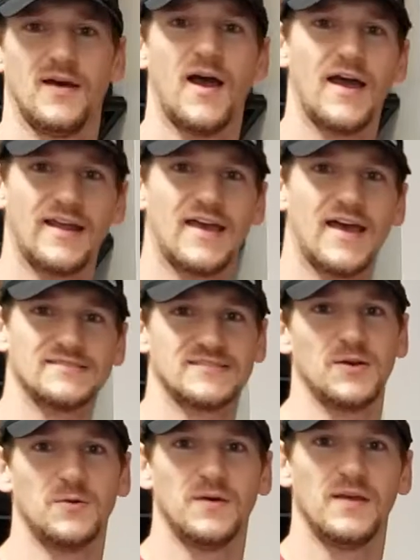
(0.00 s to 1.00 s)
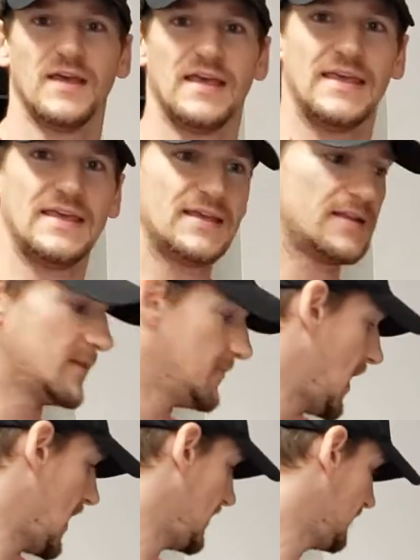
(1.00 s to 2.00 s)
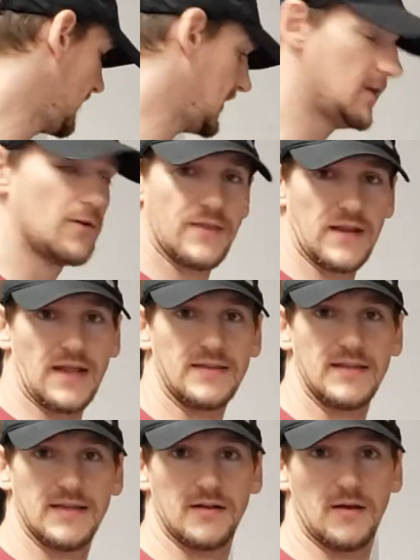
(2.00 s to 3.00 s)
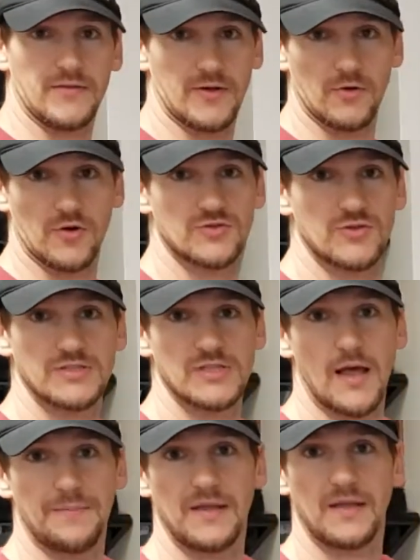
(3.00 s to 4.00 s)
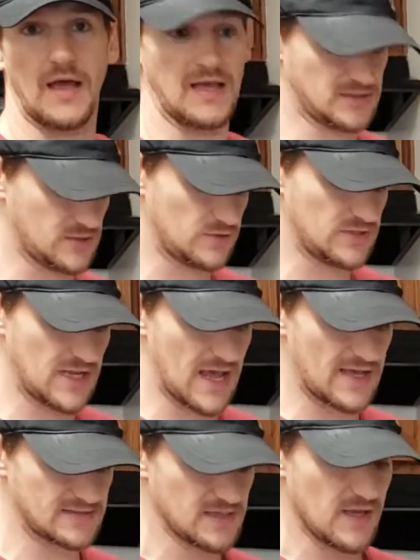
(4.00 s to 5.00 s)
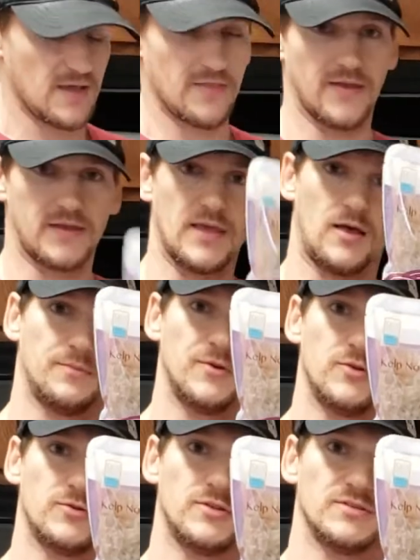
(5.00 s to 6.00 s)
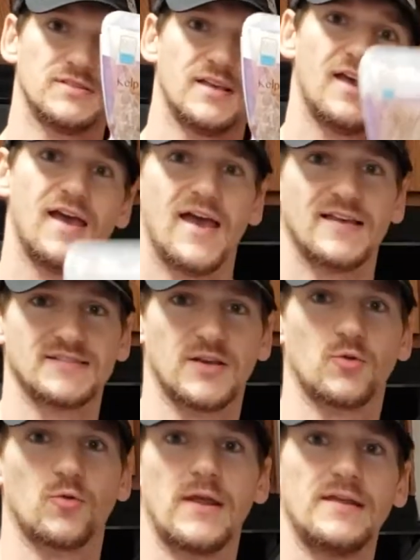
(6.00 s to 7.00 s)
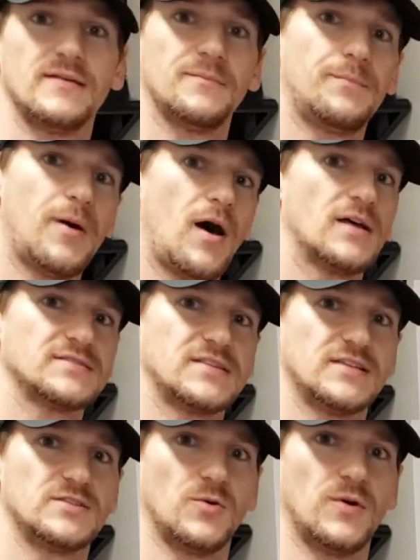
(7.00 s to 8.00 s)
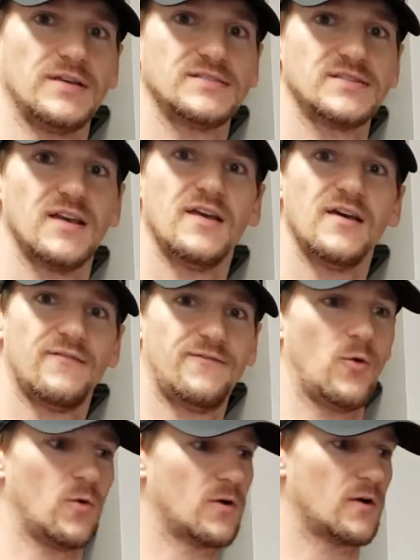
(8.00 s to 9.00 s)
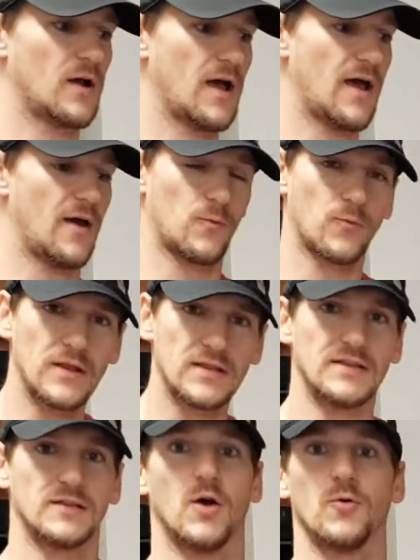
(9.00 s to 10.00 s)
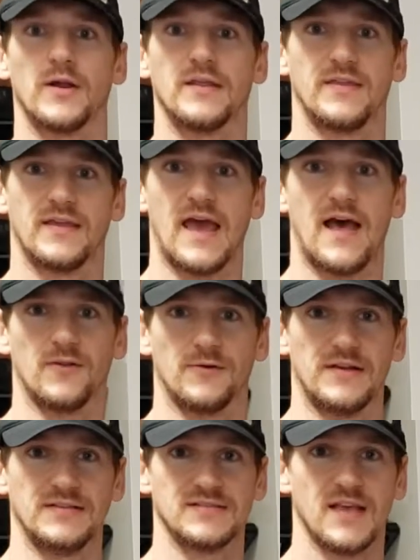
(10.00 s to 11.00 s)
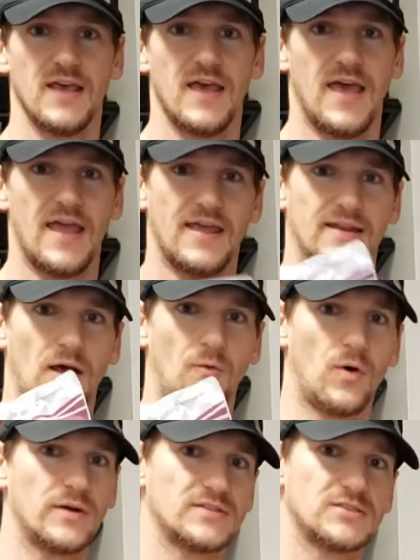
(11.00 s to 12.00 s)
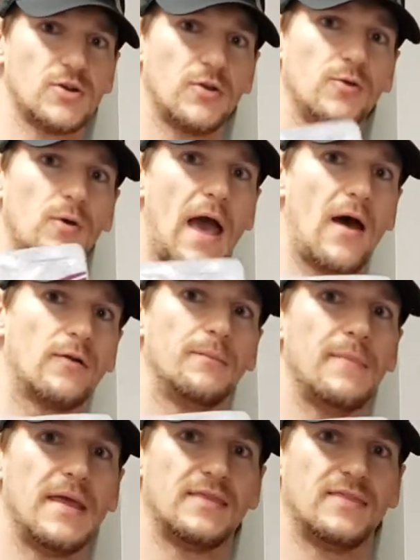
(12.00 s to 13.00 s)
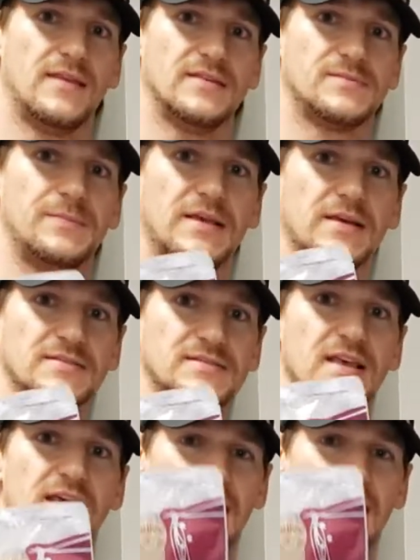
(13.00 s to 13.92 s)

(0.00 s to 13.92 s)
Alright guys, so in my video that I did on the grocery shopping, I showed you guys the kelp noodles as a great pasta choice for really lowering the calories. And I want to show you how to make these, because